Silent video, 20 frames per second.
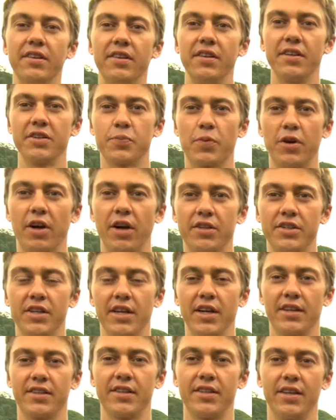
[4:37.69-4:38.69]
this
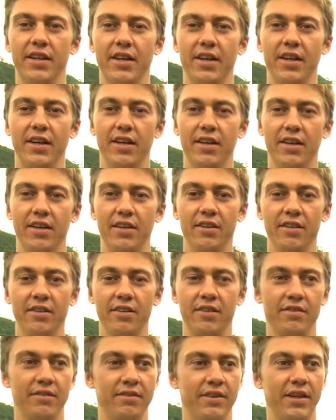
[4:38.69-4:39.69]
project in
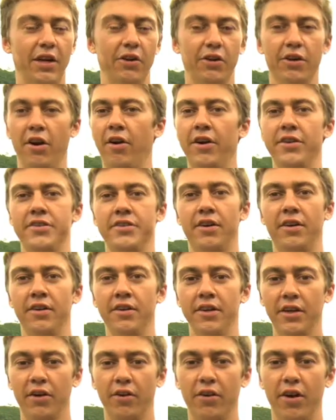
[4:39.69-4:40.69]
El Carrizal,
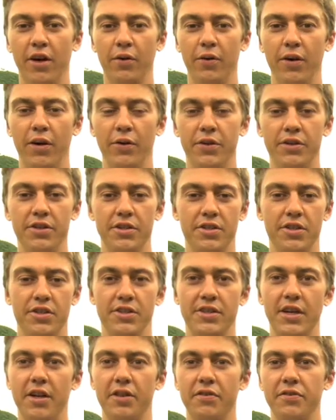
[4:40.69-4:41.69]
Nicaragua, which is just
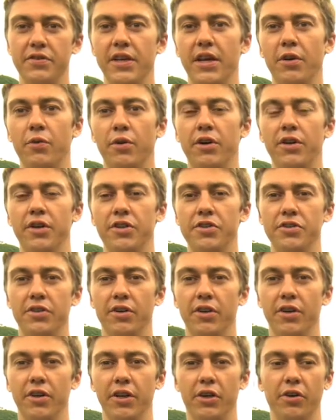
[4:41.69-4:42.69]
south of San Juan del
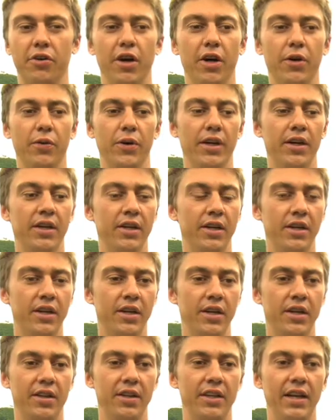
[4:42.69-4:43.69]
Sur, Nicaragua,
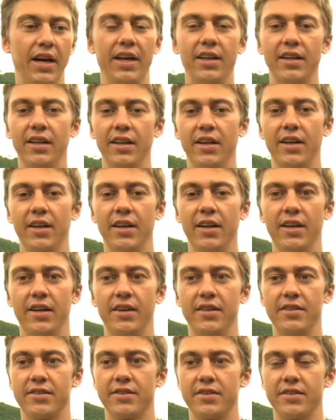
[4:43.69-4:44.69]
the idea
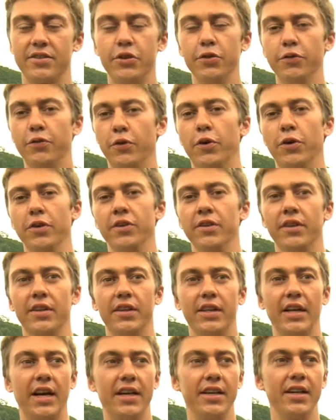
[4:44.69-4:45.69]
is twofold.
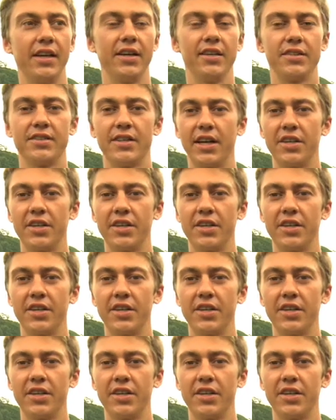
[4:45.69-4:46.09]
The idea is to